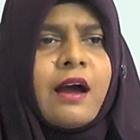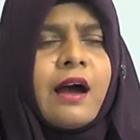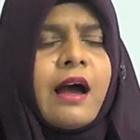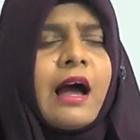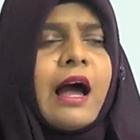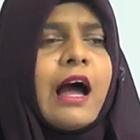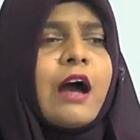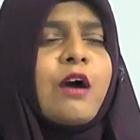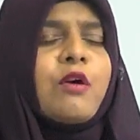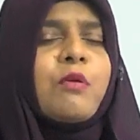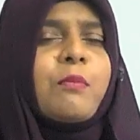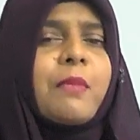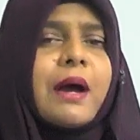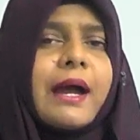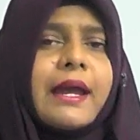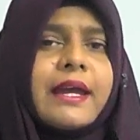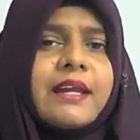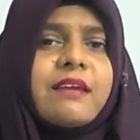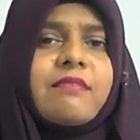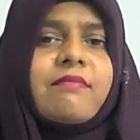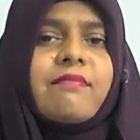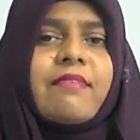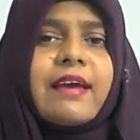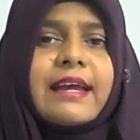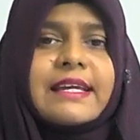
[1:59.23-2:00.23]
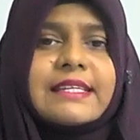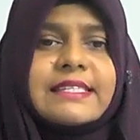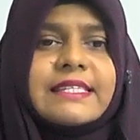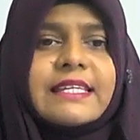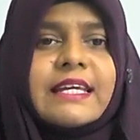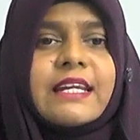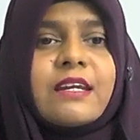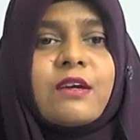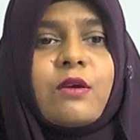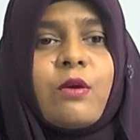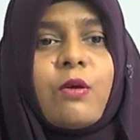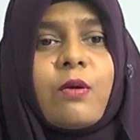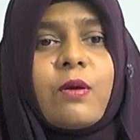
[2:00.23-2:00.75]
how might
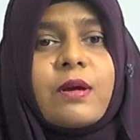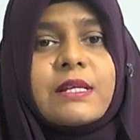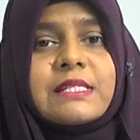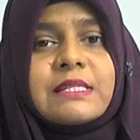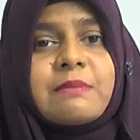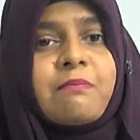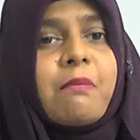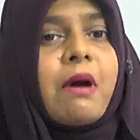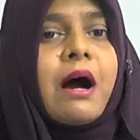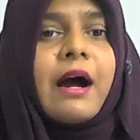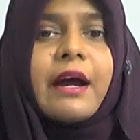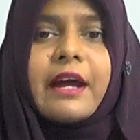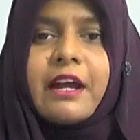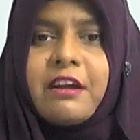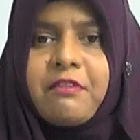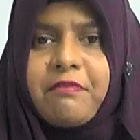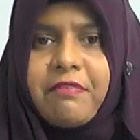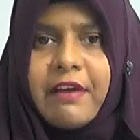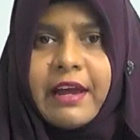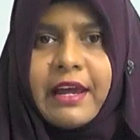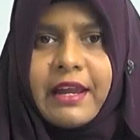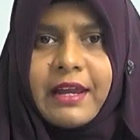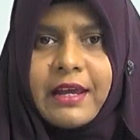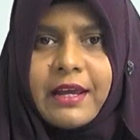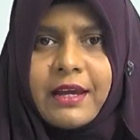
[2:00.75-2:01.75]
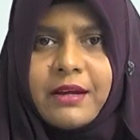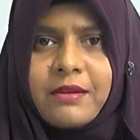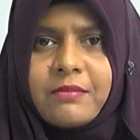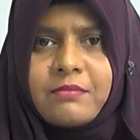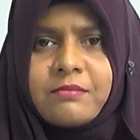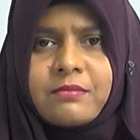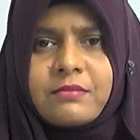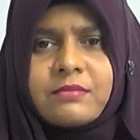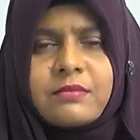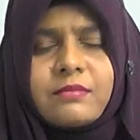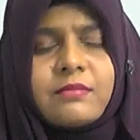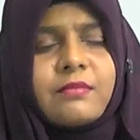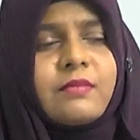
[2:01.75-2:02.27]
vaccine cause market failure?
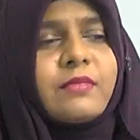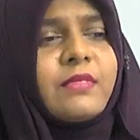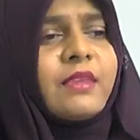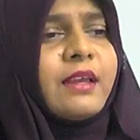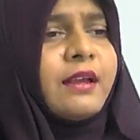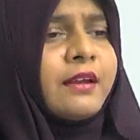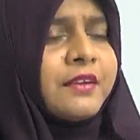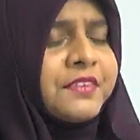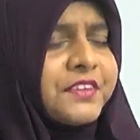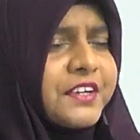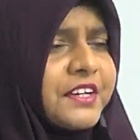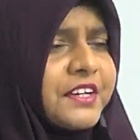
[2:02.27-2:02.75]
The